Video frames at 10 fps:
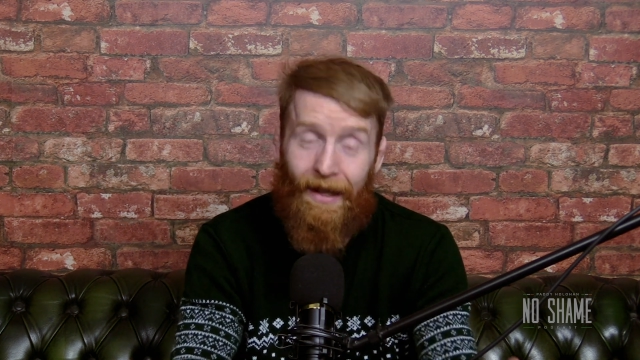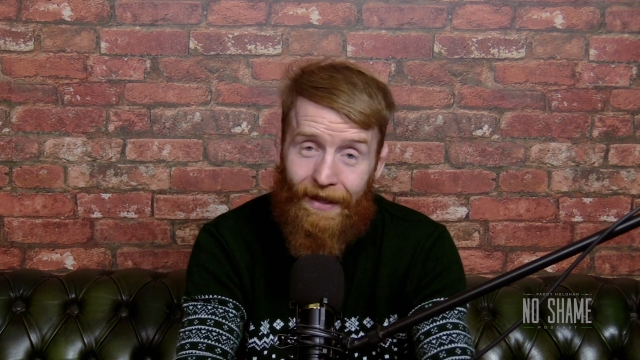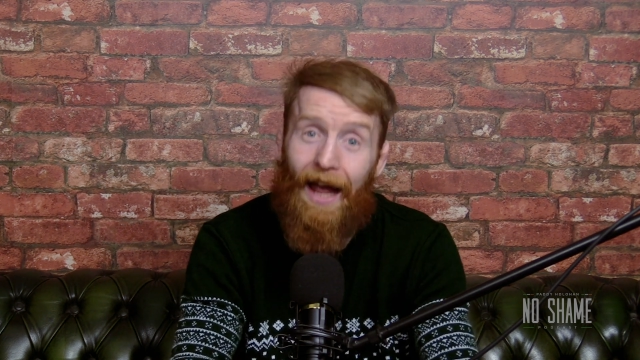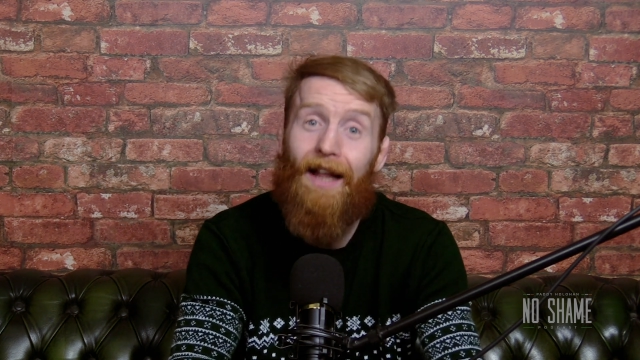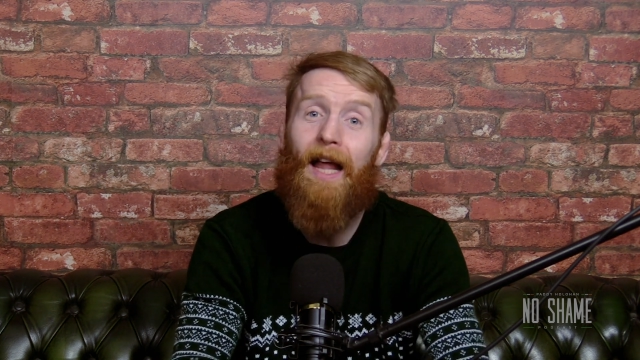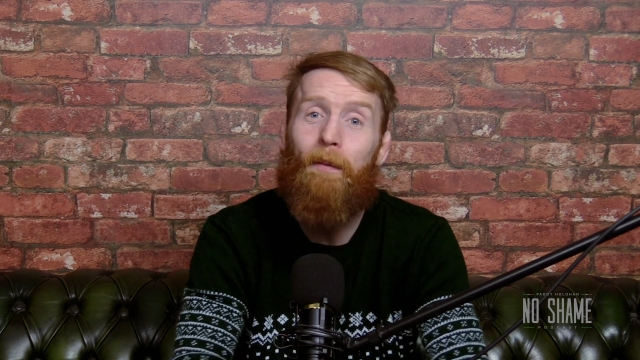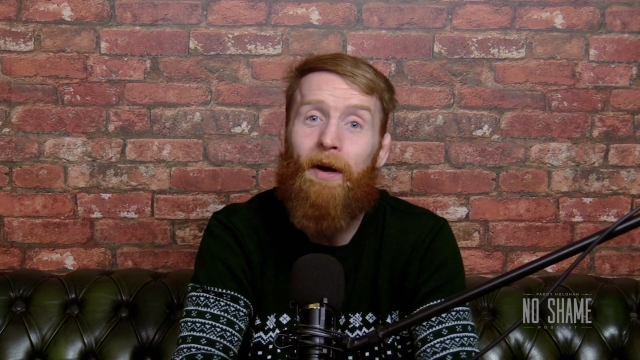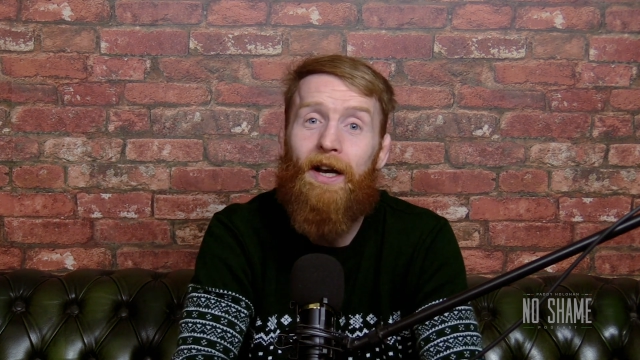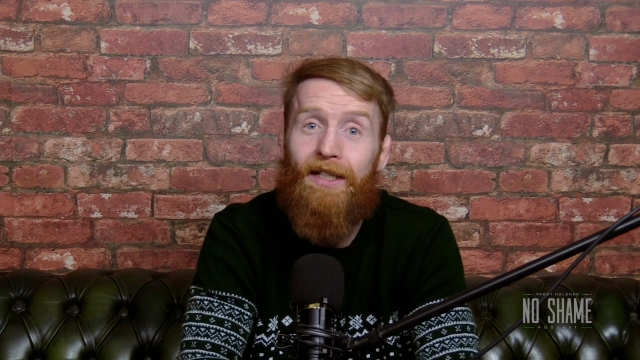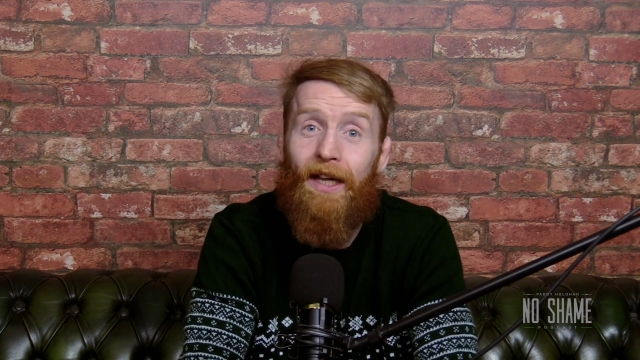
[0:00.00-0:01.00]
tell that
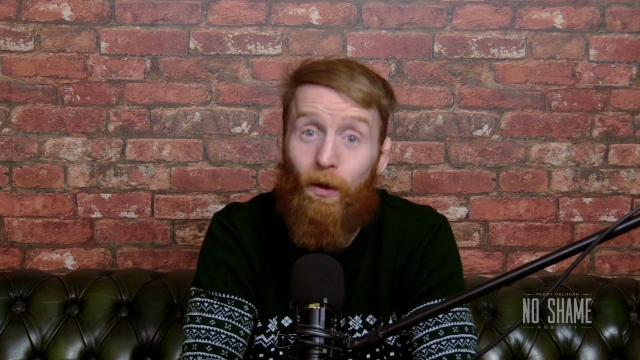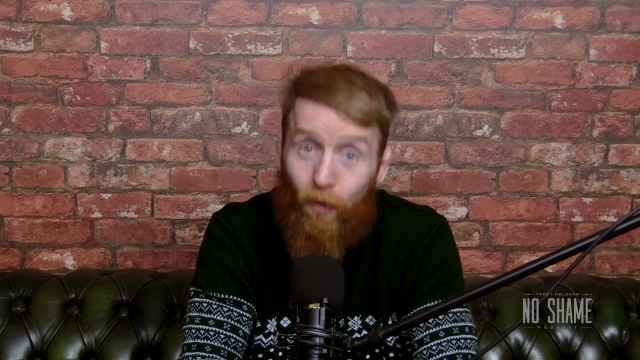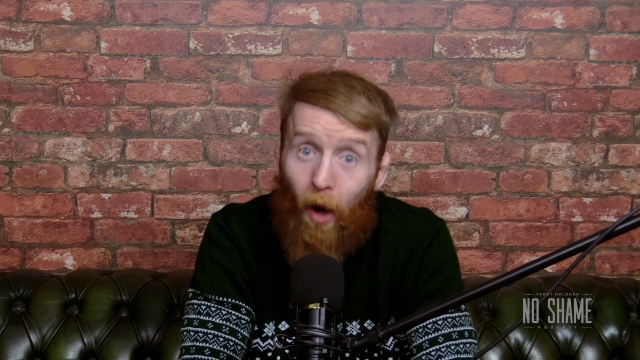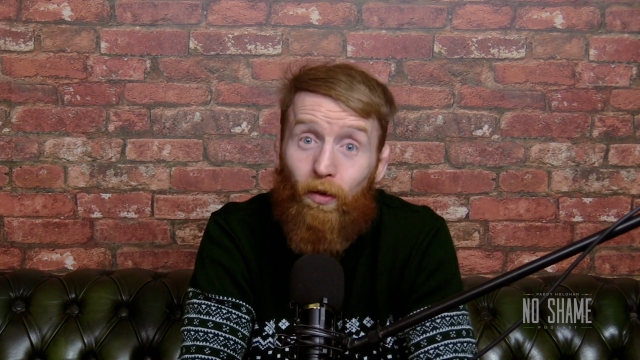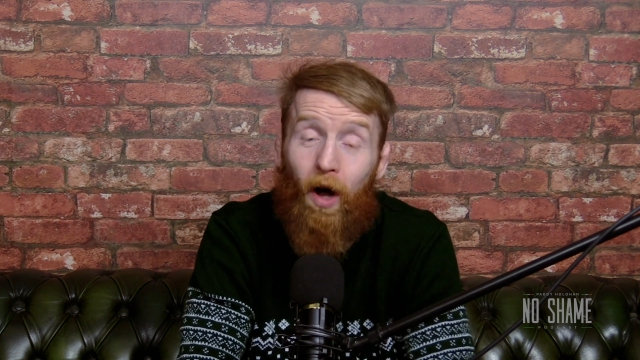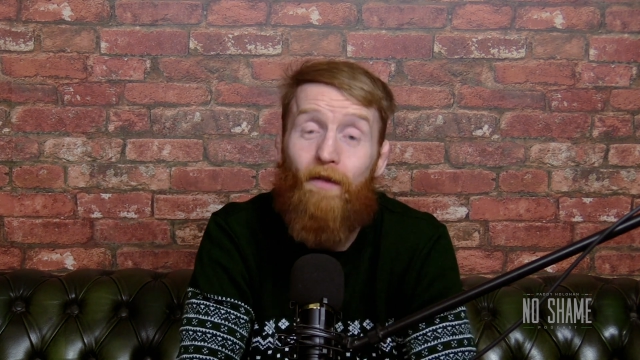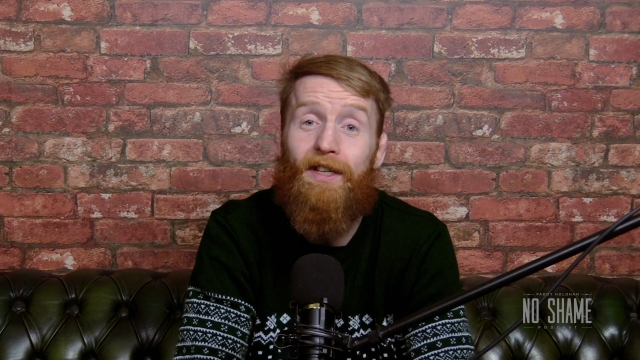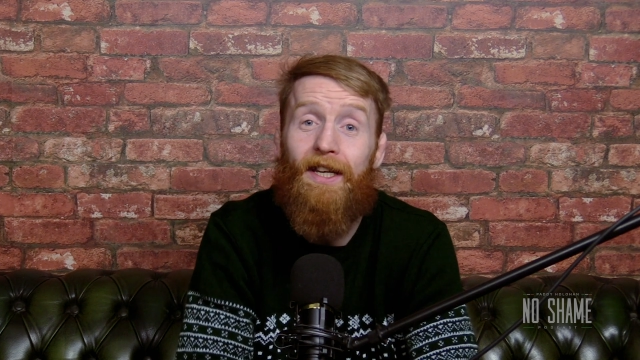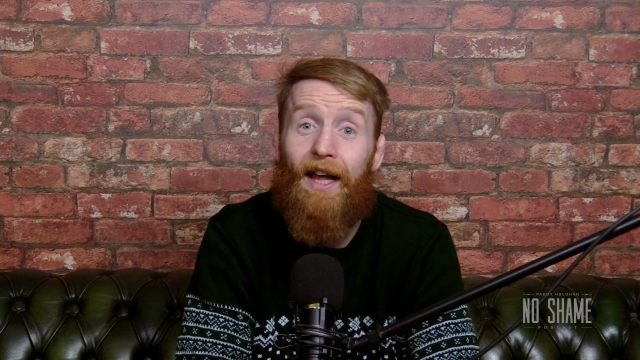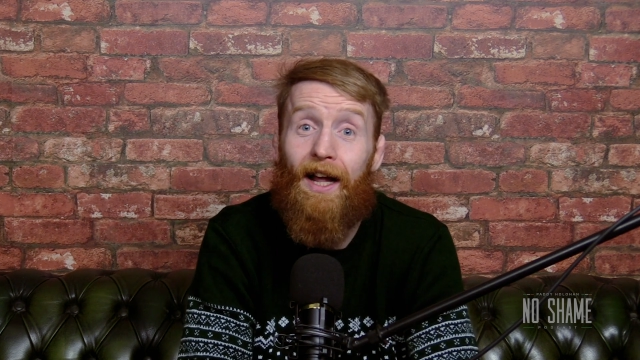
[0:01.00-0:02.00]
person that you don't
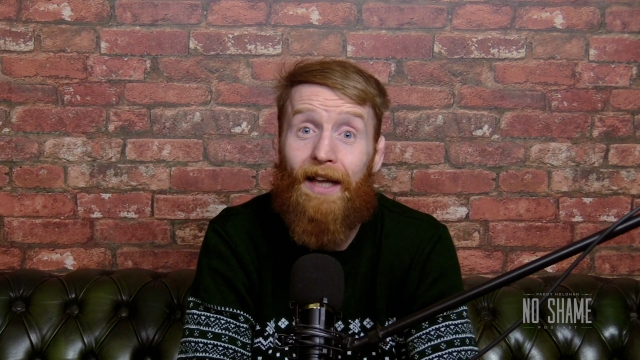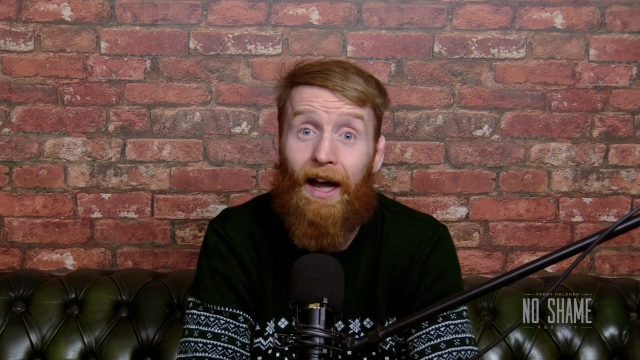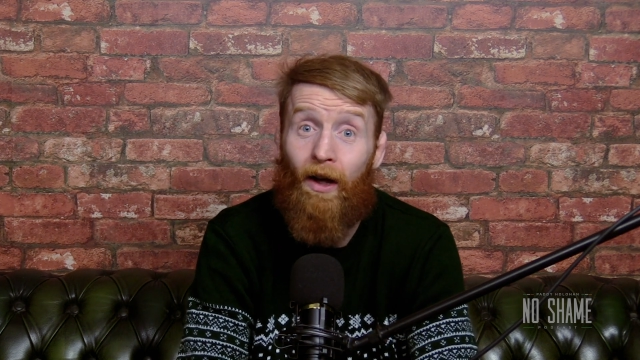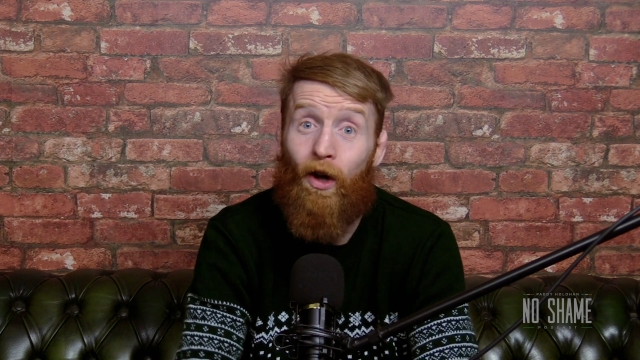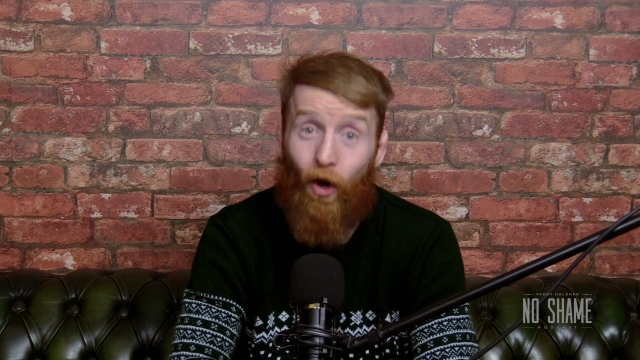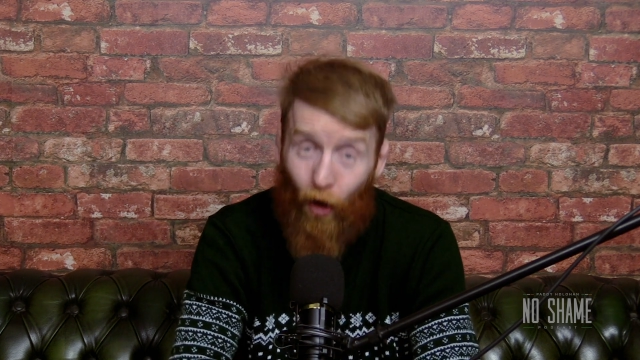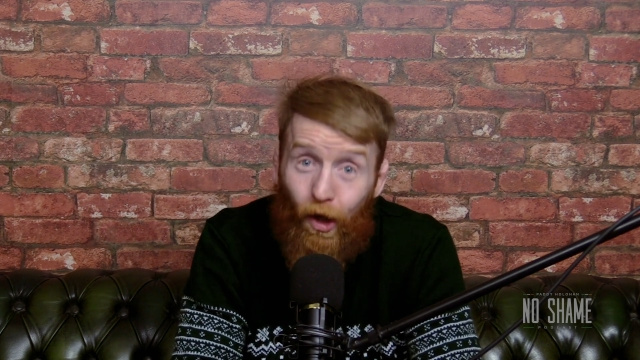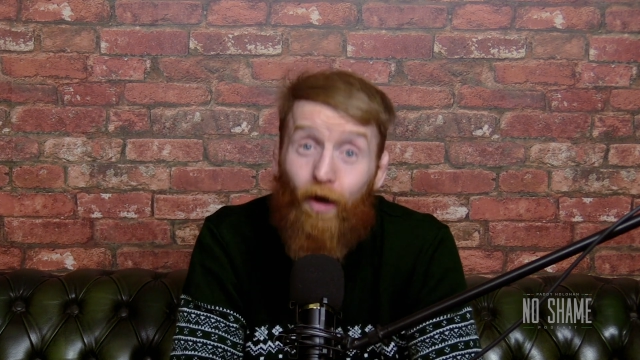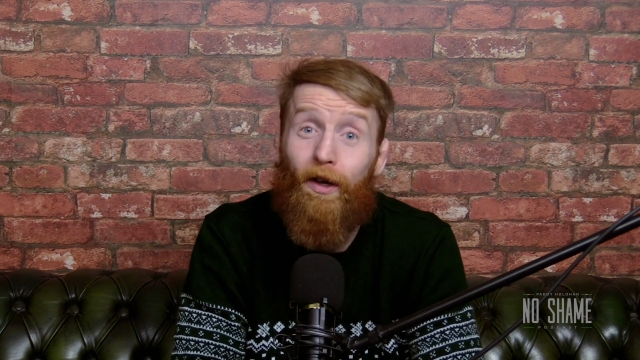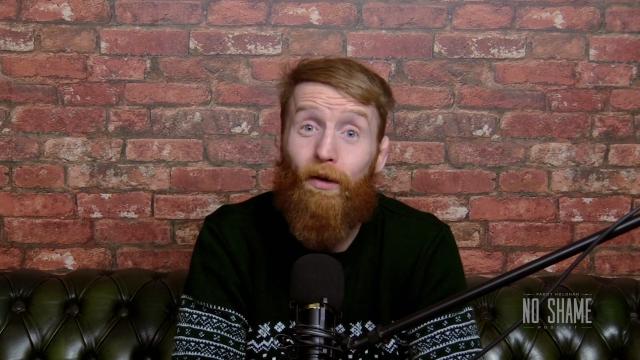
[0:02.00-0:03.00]
obviously tell that, I
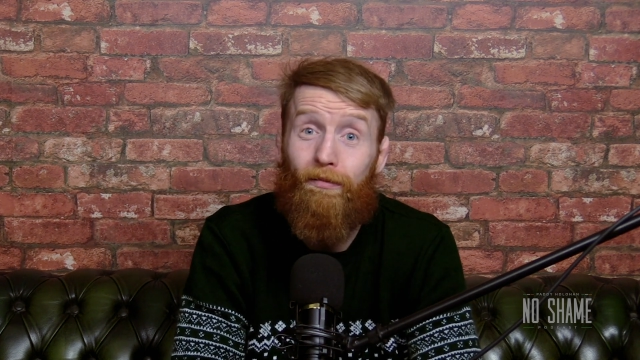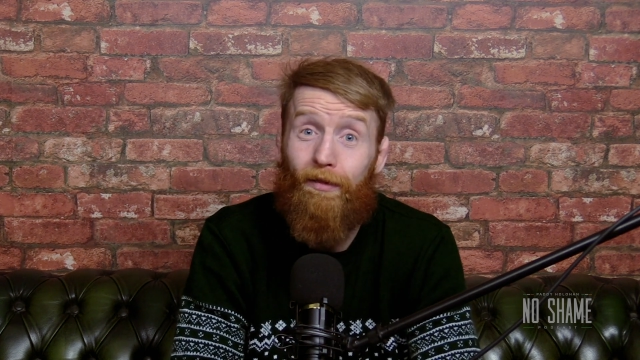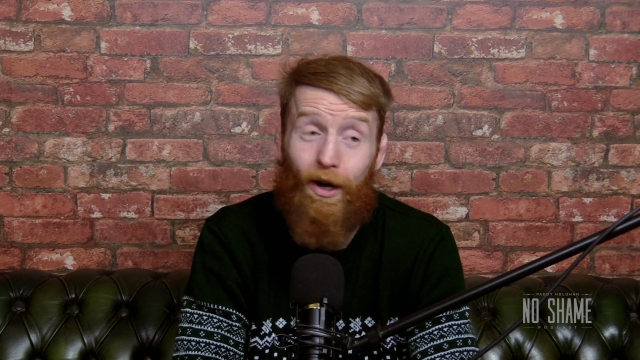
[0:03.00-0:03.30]
love you.